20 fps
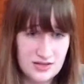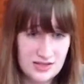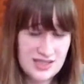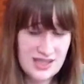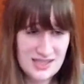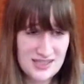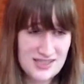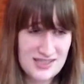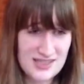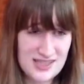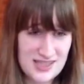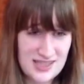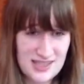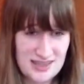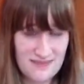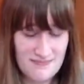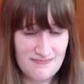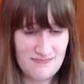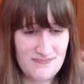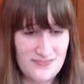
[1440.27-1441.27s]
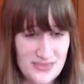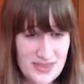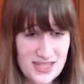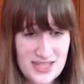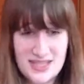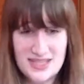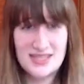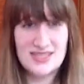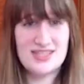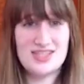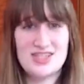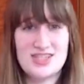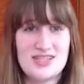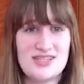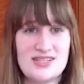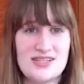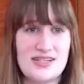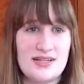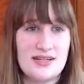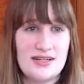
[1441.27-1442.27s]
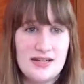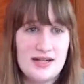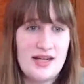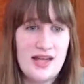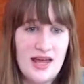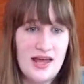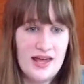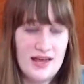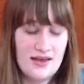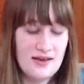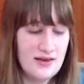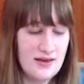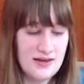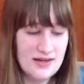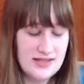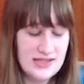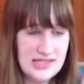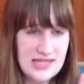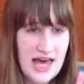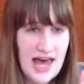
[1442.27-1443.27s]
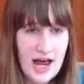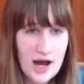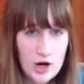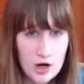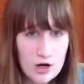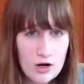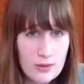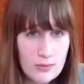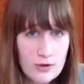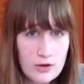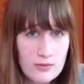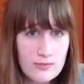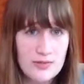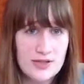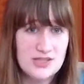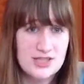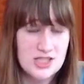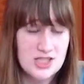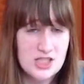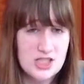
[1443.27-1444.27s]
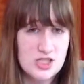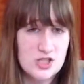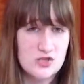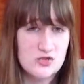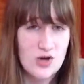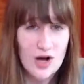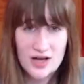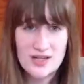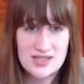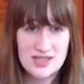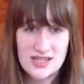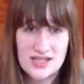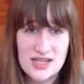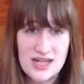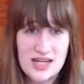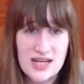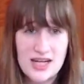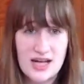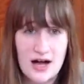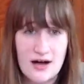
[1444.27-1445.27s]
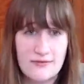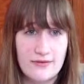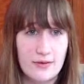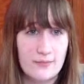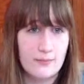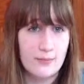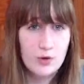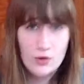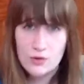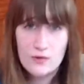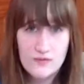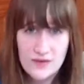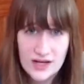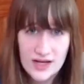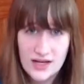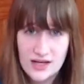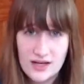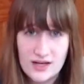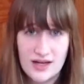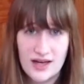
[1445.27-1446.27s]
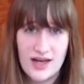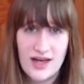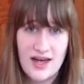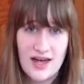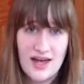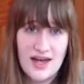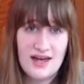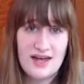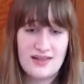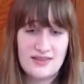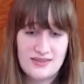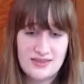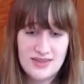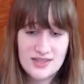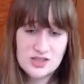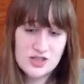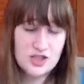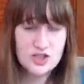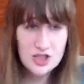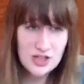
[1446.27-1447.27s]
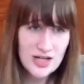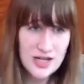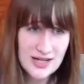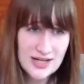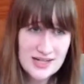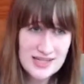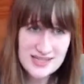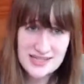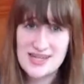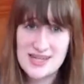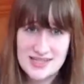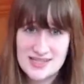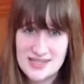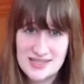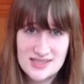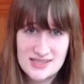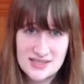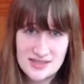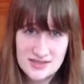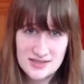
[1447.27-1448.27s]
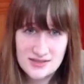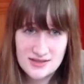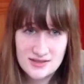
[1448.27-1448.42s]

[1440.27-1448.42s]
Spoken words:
This is just a terrible monstrosity of a movie that should not exist!